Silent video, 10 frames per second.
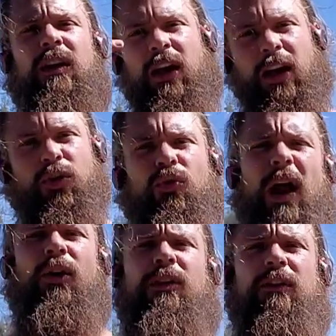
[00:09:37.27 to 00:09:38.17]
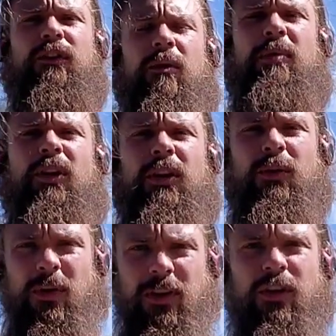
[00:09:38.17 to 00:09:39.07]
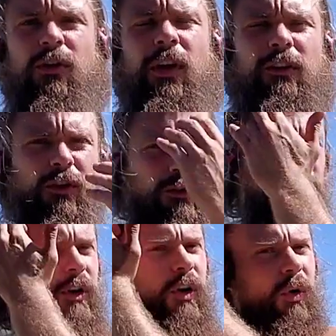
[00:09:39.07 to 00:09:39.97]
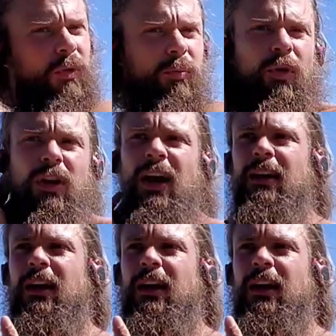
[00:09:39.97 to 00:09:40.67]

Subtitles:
and grounded stability within your vessel so you can hold more light.